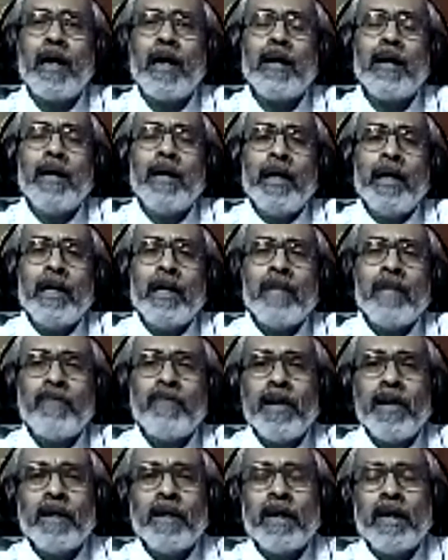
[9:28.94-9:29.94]
different,
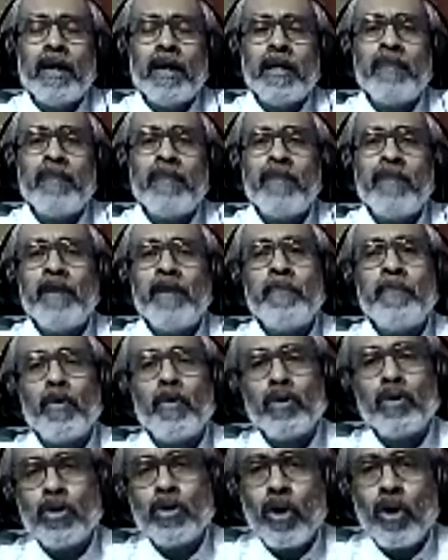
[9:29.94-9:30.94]
different
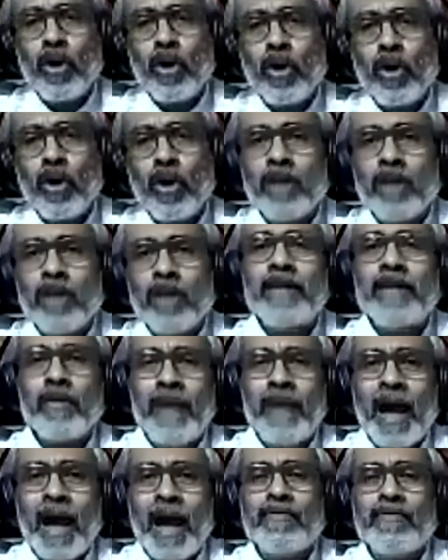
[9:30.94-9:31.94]
protocols that we have,
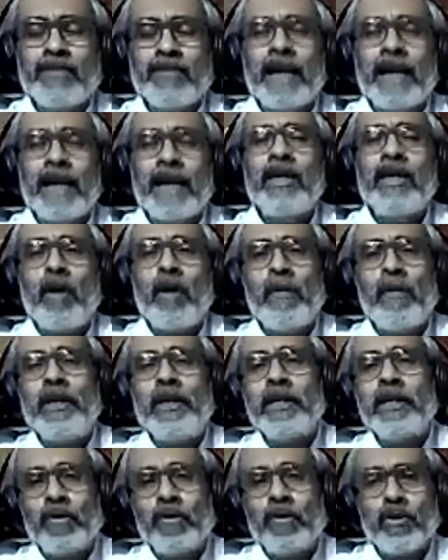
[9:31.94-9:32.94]
standard operating
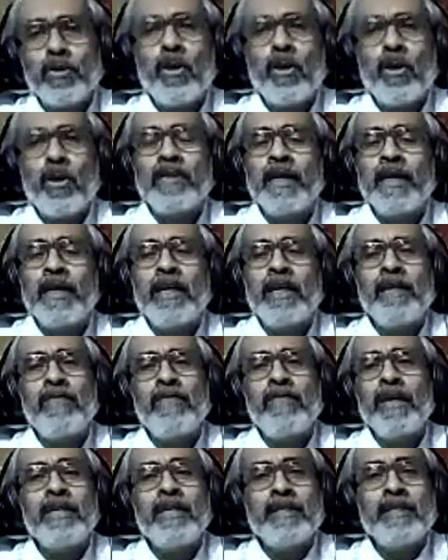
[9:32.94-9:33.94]
protocols under different
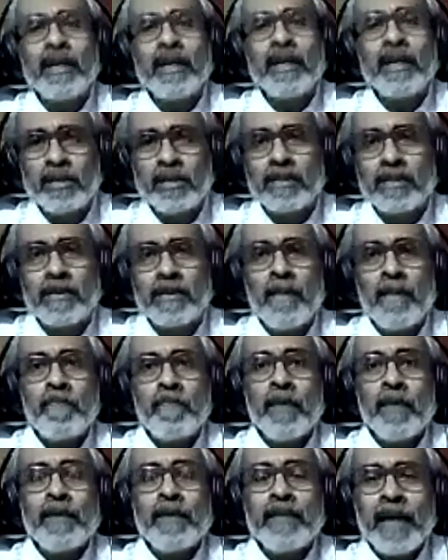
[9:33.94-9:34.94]
disasters, they
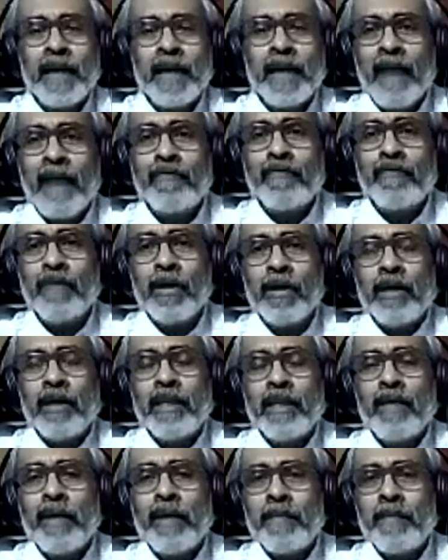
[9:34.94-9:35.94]
have they were
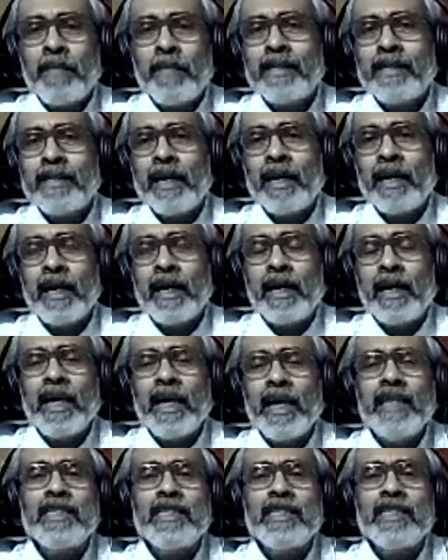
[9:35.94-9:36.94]
basically in
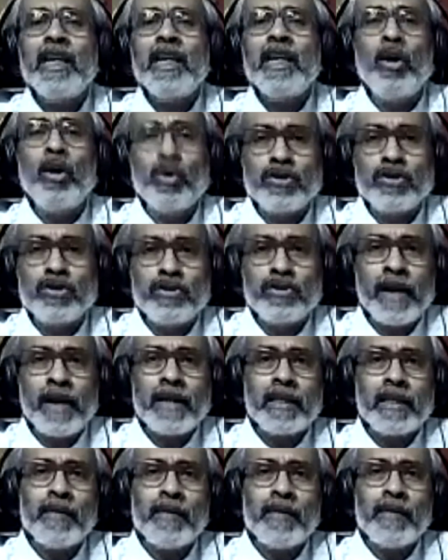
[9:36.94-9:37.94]
silos, right? They
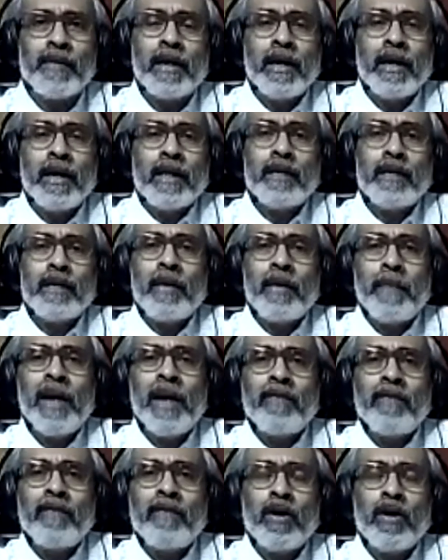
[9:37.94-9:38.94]
were they were built
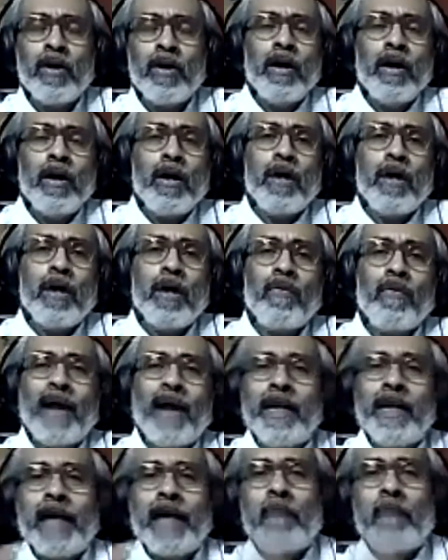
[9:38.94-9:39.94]
for one type
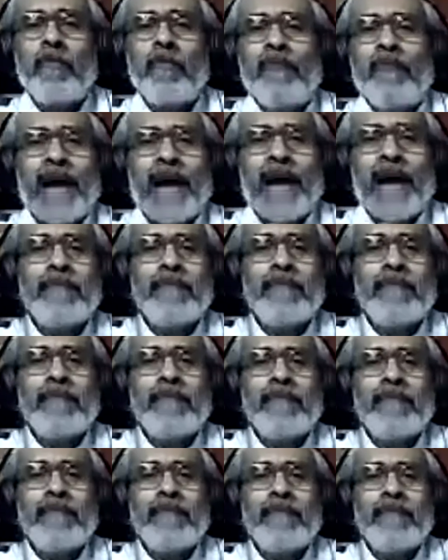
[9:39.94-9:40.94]
of hazard
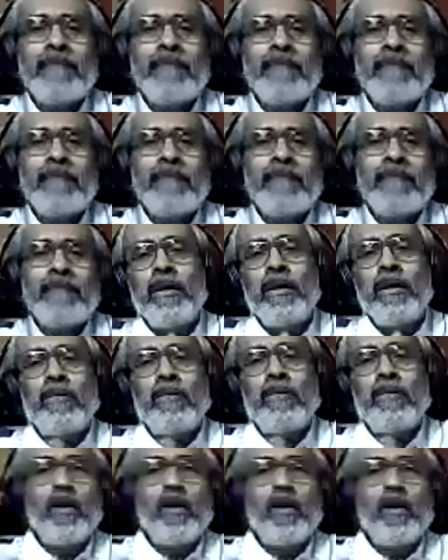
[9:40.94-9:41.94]
uh, uh, for
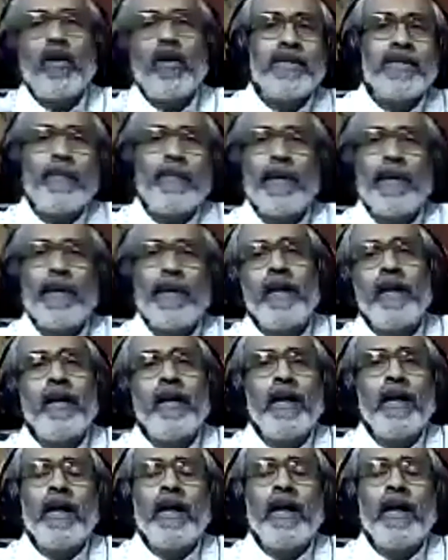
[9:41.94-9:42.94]
separated
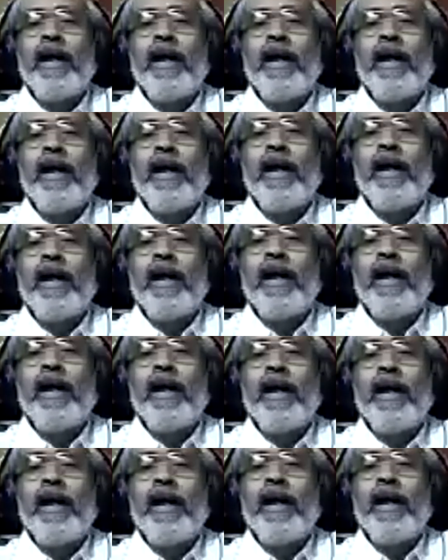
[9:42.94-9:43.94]
uh, like in different
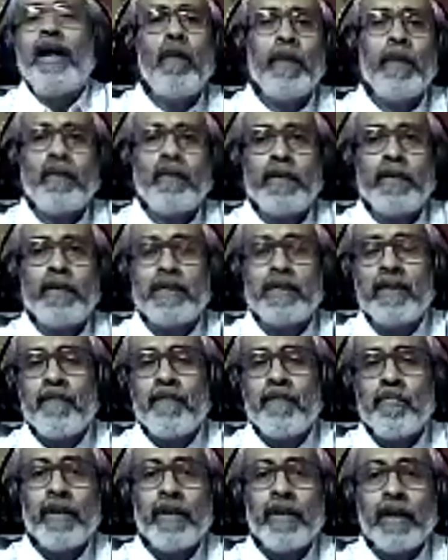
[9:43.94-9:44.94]
compartments but
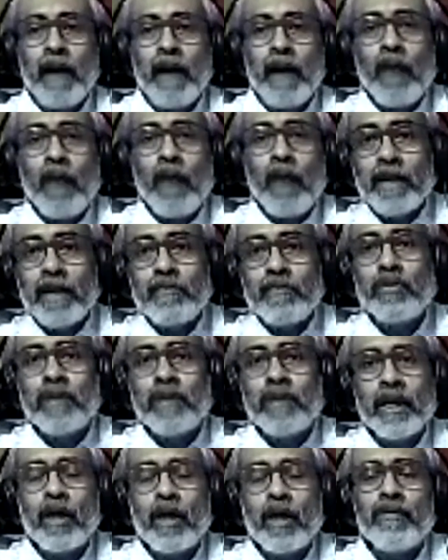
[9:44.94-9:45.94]
now they have to think of
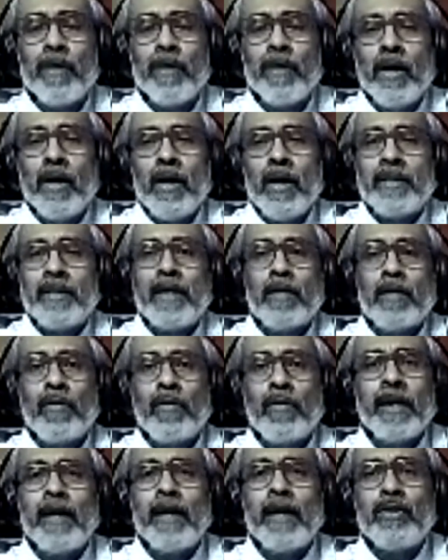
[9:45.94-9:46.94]
that okay
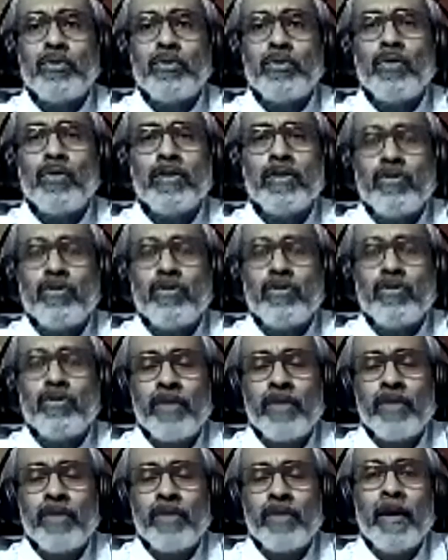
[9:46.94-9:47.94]
two or three
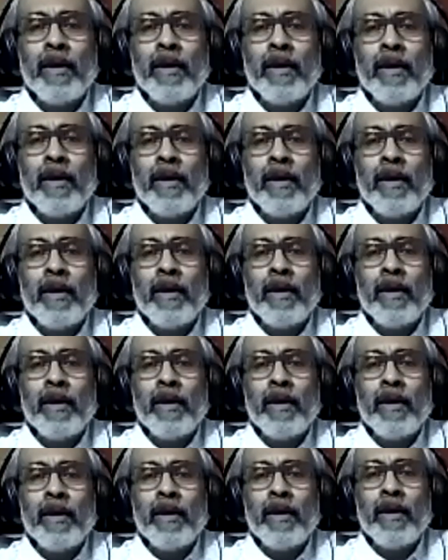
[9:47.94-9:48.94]
events can occur
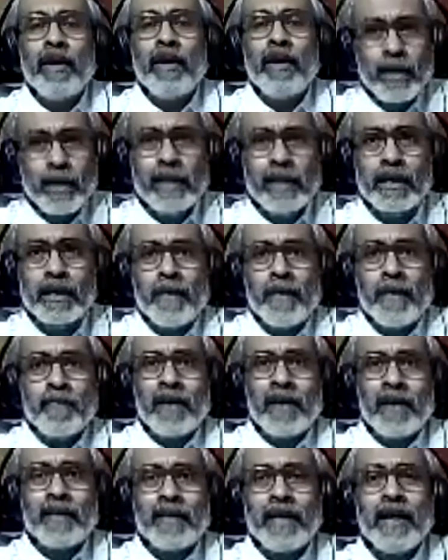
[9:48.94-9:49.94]
together and
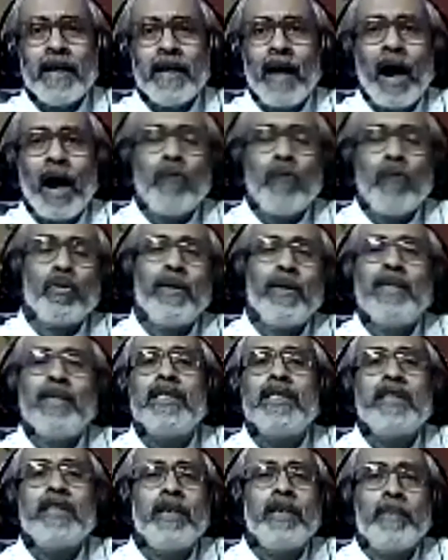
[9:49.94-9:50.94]
then how do we integrate
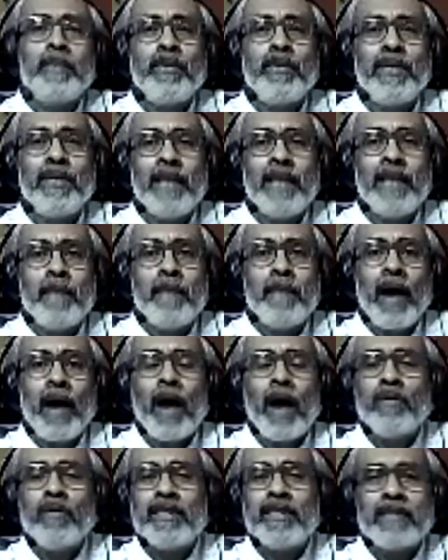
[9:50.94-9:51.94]
between them how the
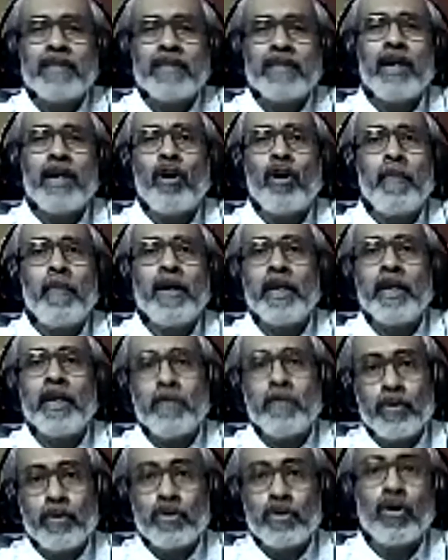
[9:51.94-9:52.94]
standard operating
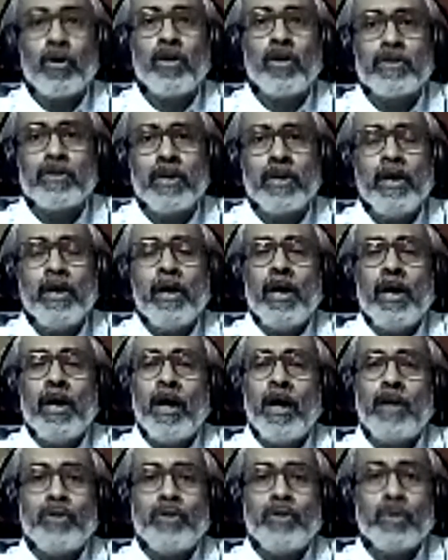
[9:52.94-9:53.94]
protocols uh,
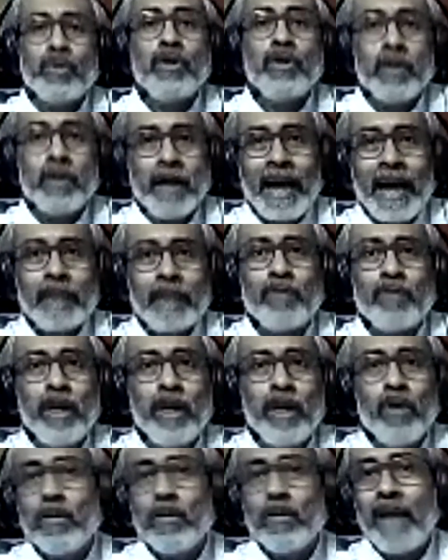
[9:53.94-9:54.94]
should actually look
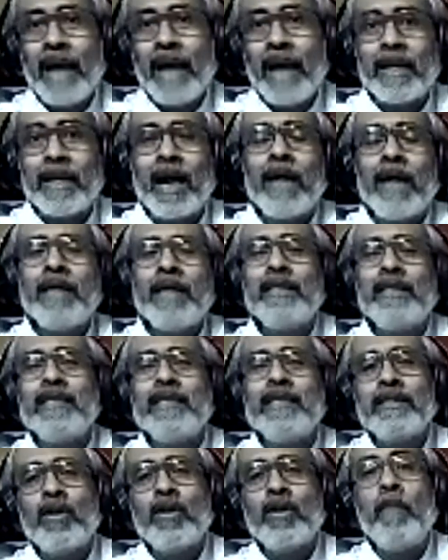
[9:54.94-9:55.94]
like under this
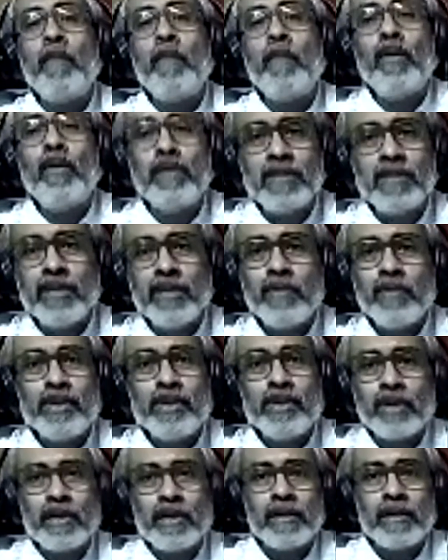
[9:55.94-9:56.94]
compound situation.
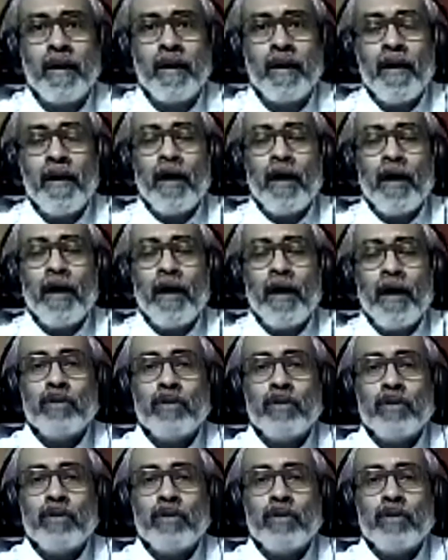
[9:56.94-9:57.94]
So,
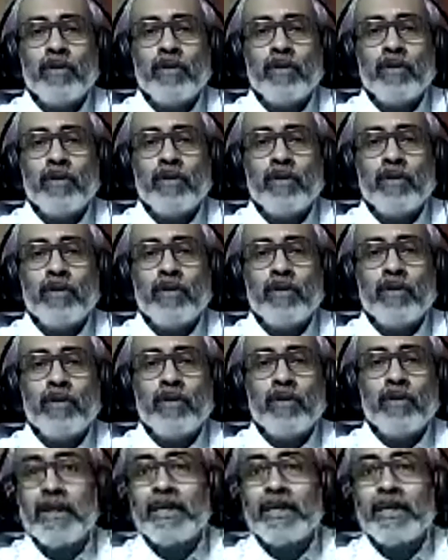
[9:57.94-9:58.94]
so the so the
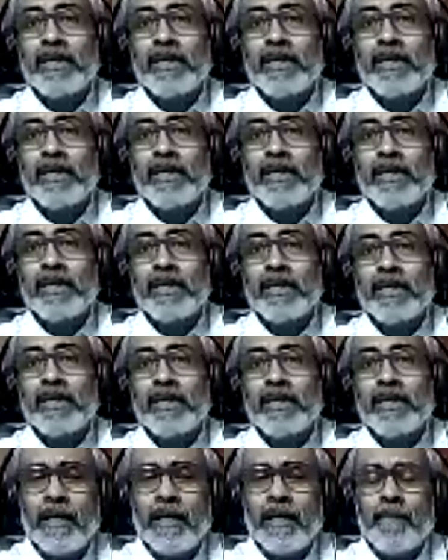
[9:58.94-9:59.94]
discussion have started
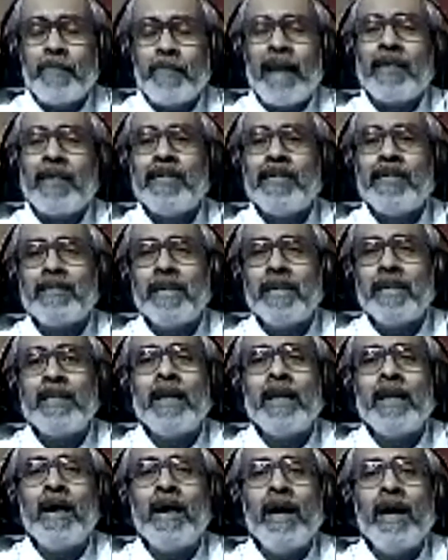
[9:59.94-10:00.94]
at least in the
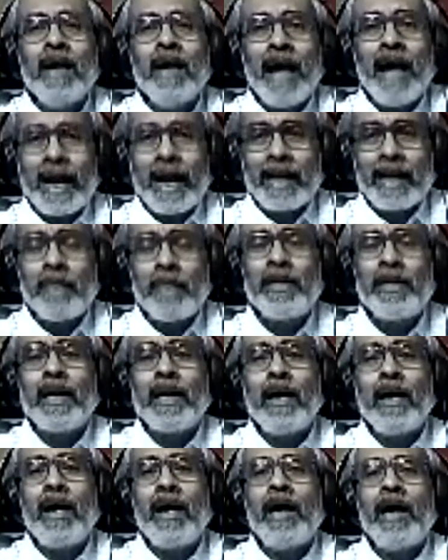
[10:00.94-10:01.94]
academic uh,
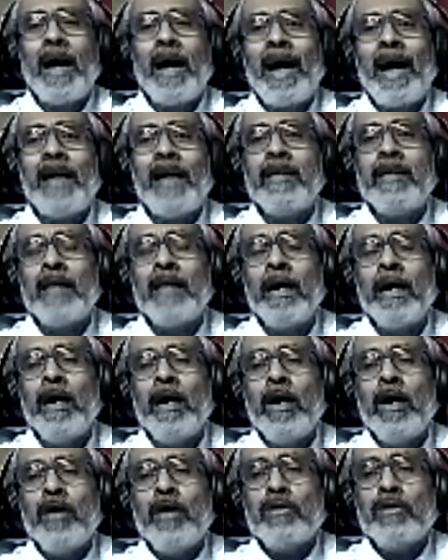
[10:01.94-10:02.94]
and the
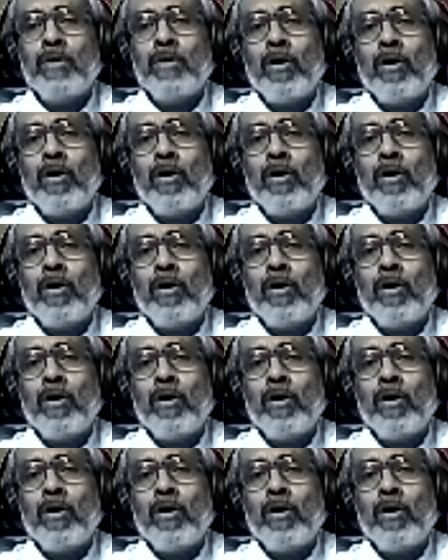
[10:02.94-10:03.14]
so-called the